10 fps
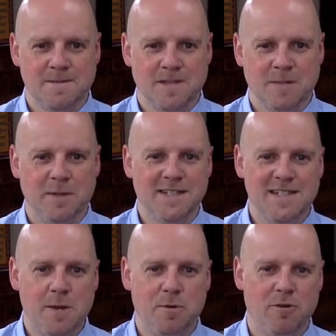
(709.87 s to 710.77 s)
They'd been
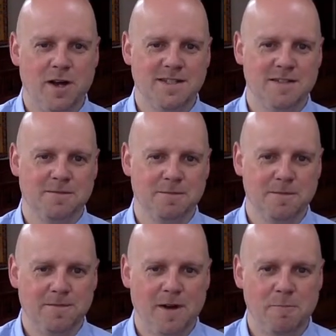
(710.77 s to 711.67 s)
separated from
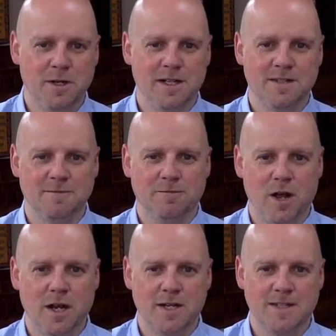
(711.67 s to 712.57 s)
family and
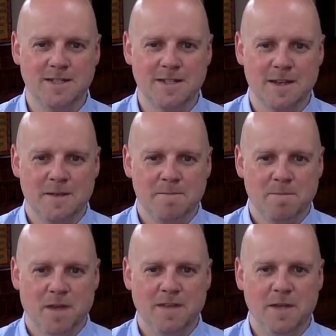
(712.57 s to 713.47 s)
friends,
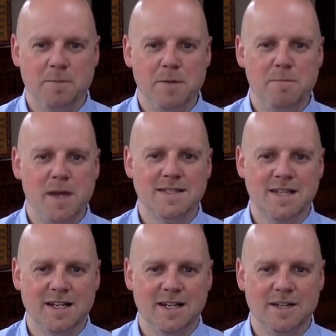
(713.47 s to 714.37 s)
and they'd been made
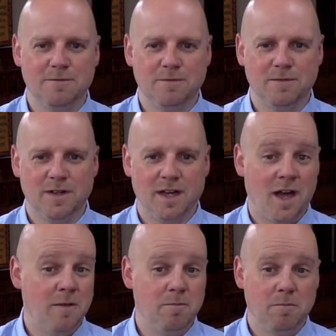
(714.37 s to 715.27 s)
to live
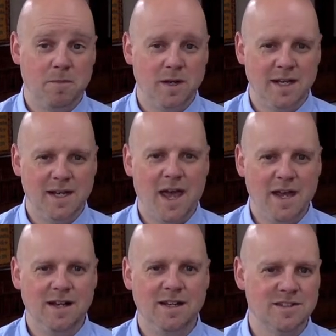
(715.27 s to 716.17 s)
in
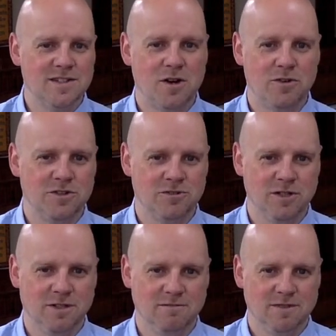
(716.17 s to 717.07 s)
alien
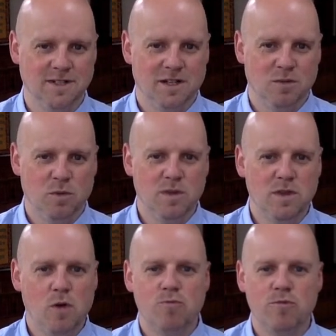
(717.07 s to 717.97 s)
territory, with
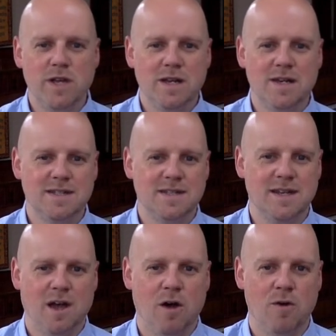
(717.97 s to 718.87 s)
no
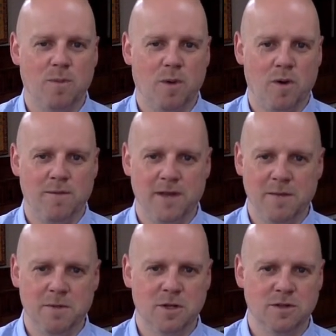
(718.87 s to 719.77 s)
realistic hope of
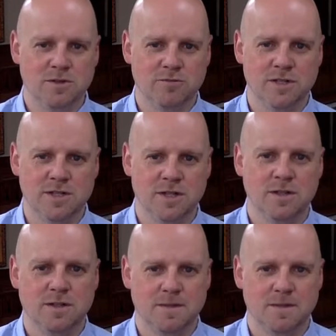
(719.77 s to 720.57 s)
imminent return.